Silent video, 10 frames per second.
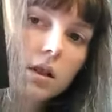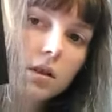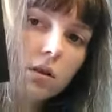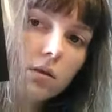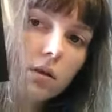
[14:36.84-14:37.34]

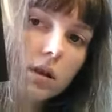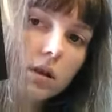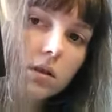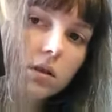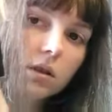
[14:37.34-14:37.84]
you can
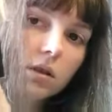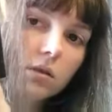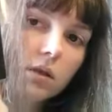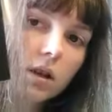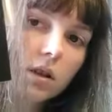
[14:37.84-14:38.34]

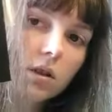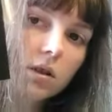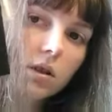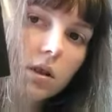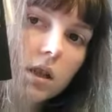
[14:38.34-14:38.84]

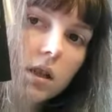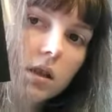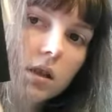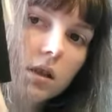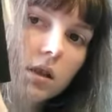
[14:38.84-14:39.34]
scratch it
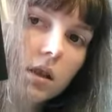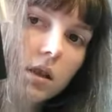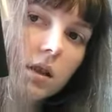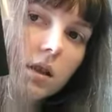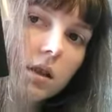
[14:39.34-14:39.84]

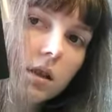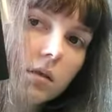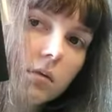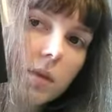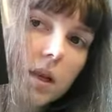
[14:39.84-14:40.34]
and
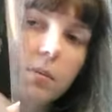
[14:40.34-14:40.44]
it'll make